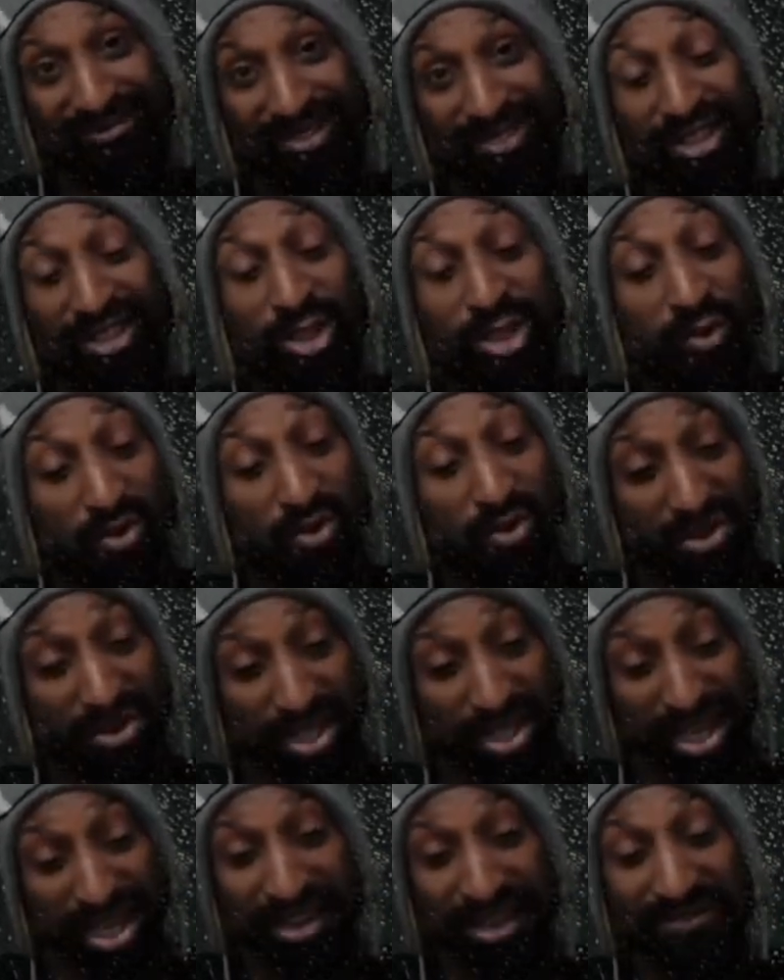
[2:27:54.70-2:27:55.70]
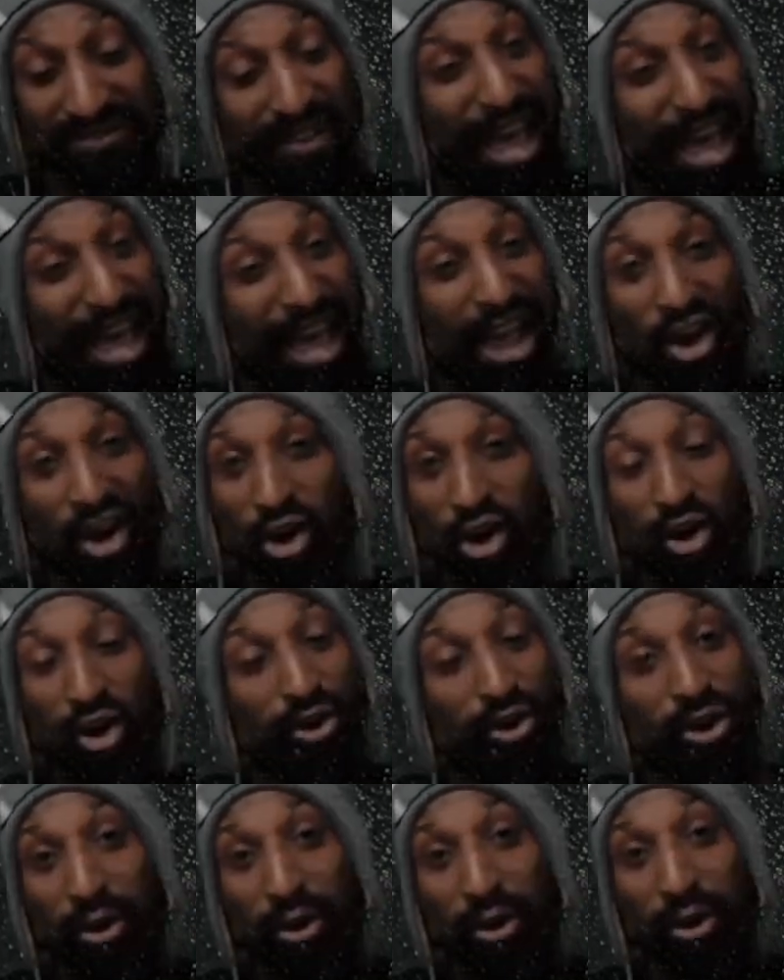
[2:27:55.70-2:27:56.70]
You will deify all
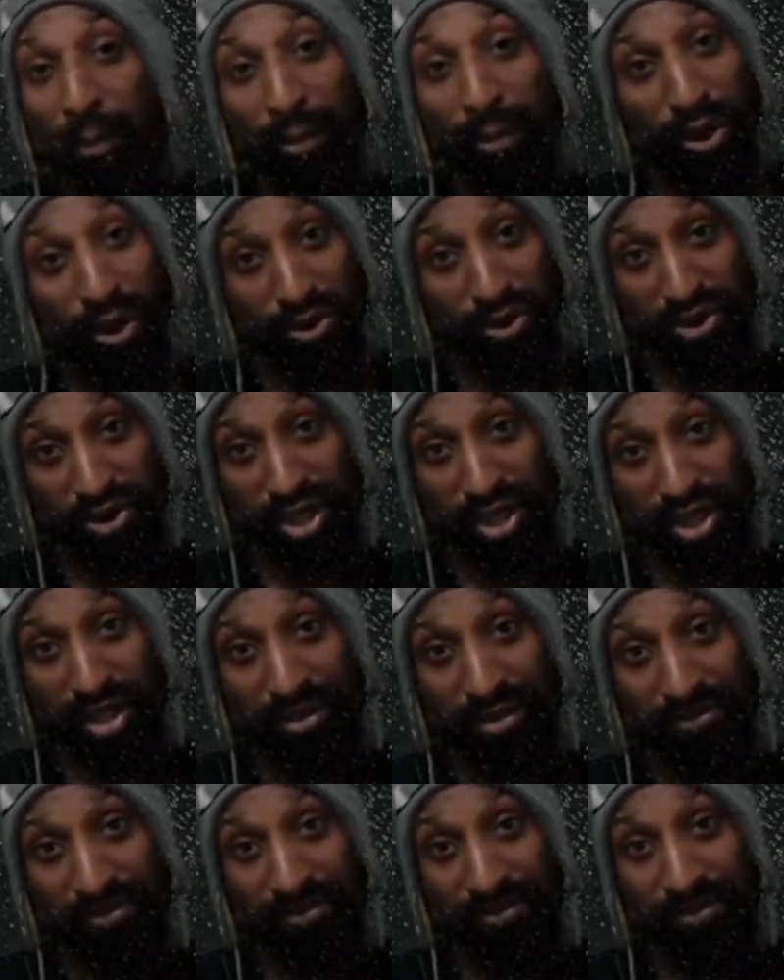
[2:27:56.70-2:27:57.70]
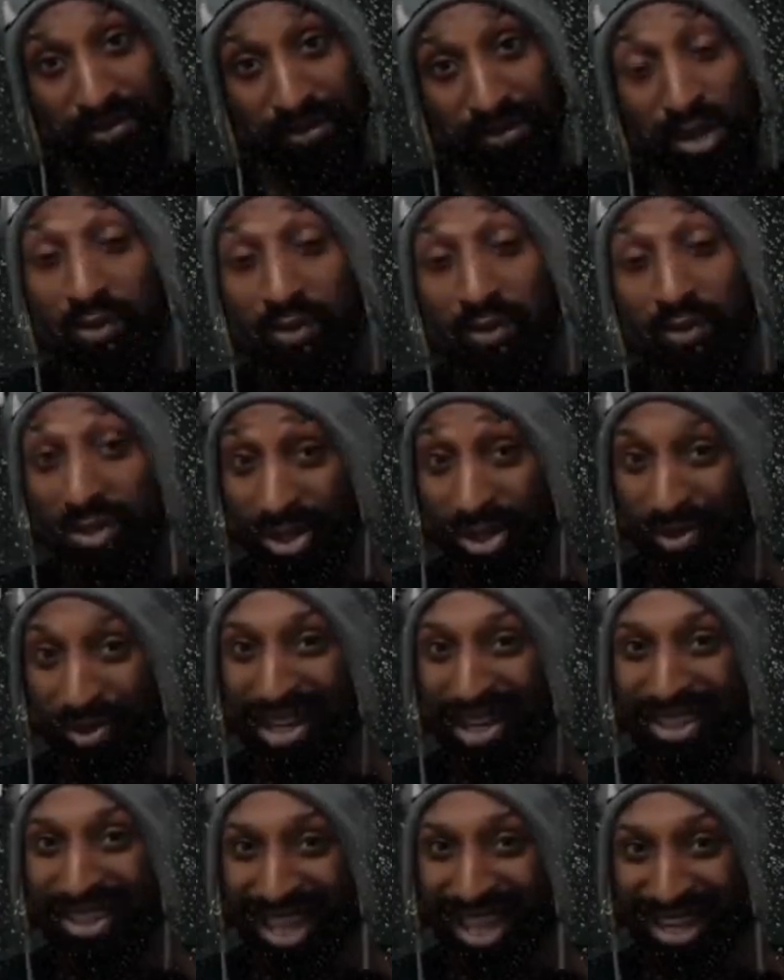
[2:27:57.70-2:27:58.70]
your bullshit which is what a
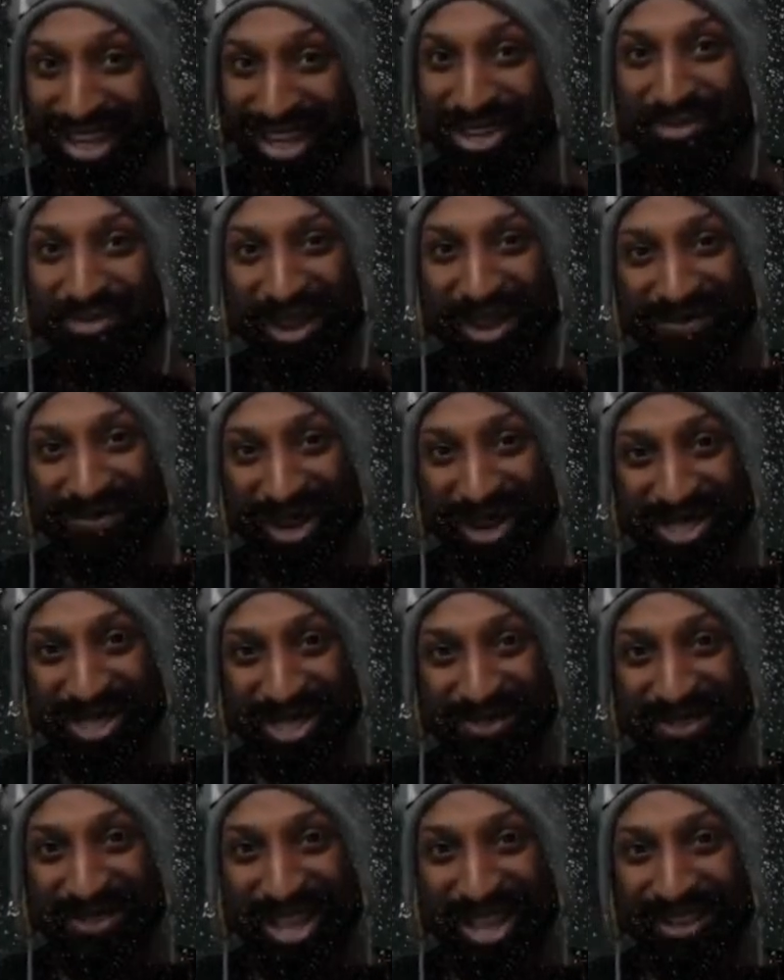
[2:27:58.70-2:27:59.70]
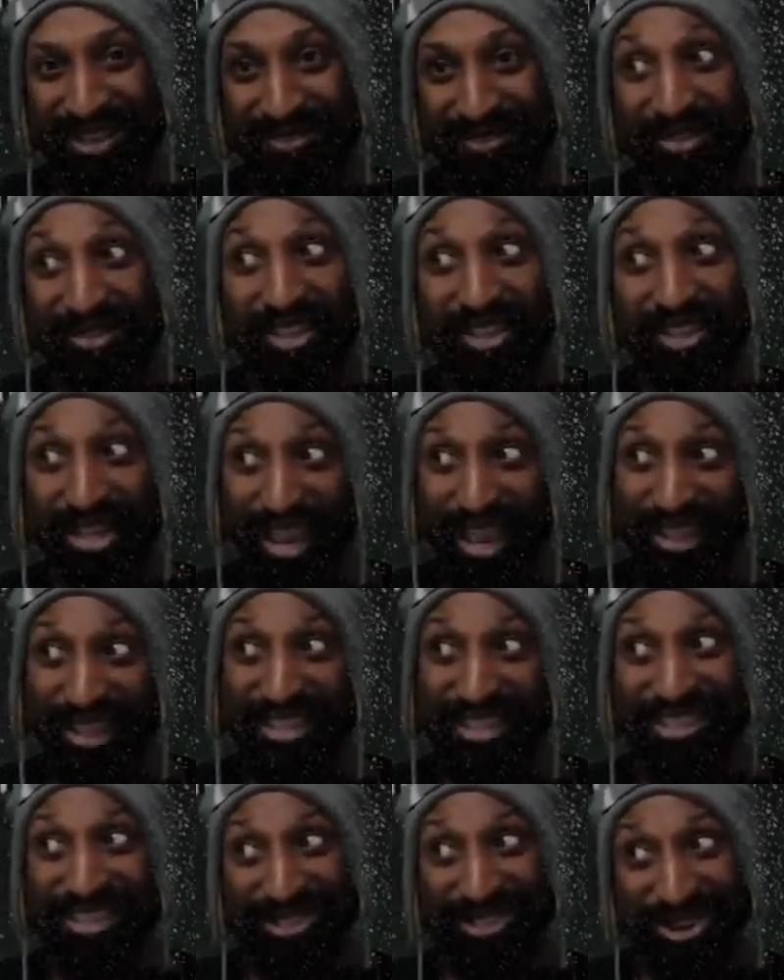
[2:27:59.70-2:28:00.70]
lot of you motherfuckers have done the
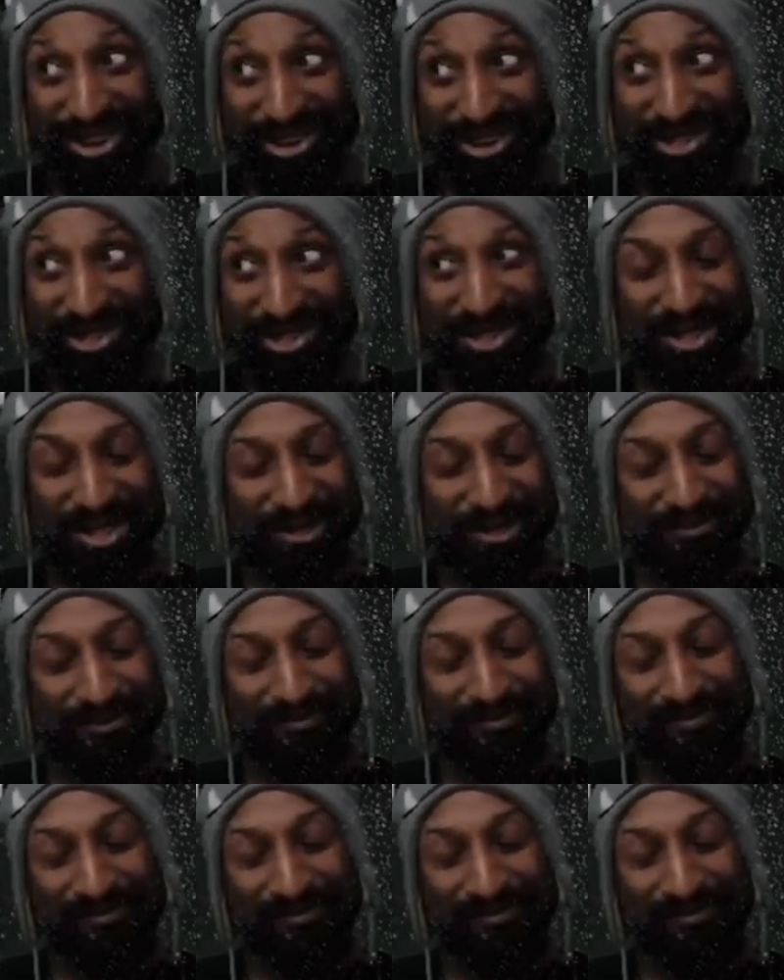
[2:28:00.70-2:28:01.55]
nihilistic narcissism.